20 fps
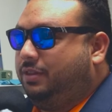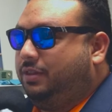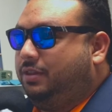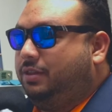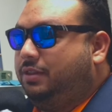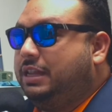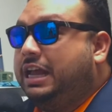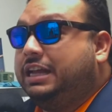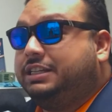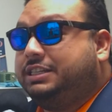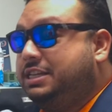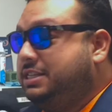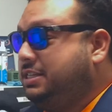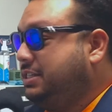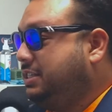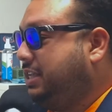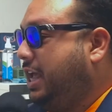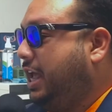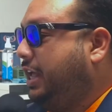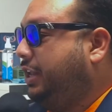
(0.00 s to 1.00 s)
That's
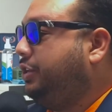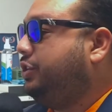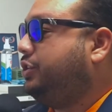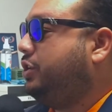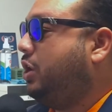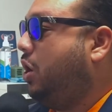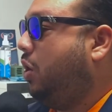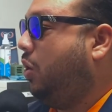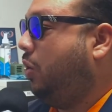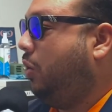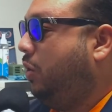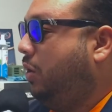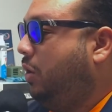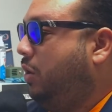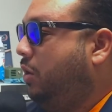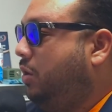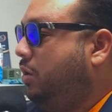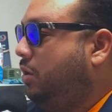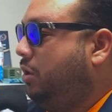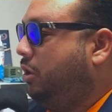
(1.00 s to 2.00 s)
insane. So,
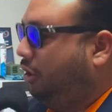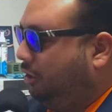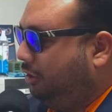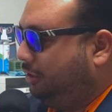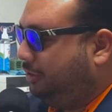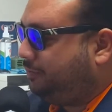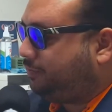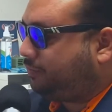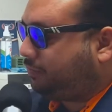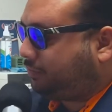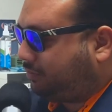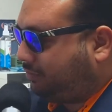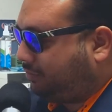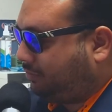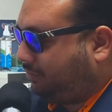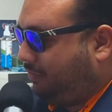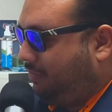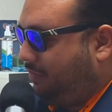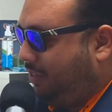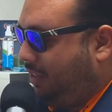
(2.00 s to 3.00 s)

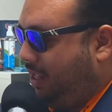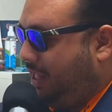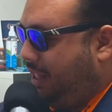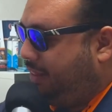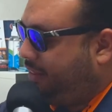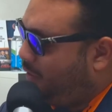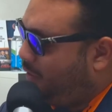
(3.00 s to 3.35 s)
and the